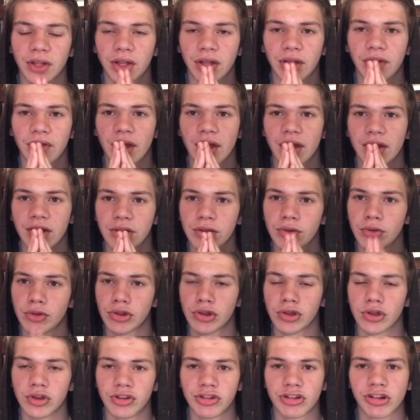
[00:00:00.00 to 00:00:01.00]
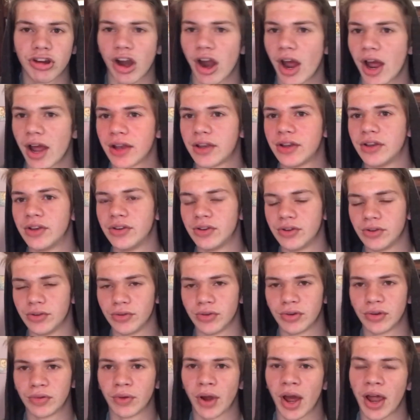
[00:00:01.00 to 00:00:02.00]
that you should try to do,
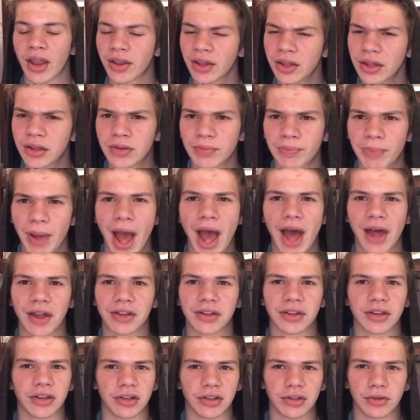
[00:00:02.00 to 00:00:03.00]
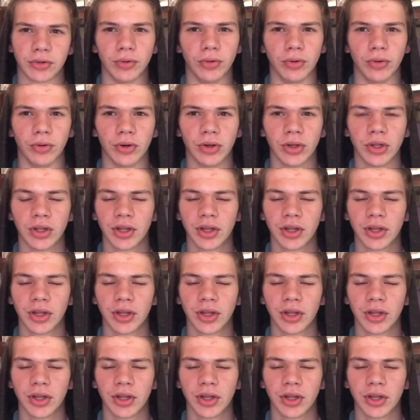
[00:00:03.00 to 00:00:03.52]
or at least pass in school,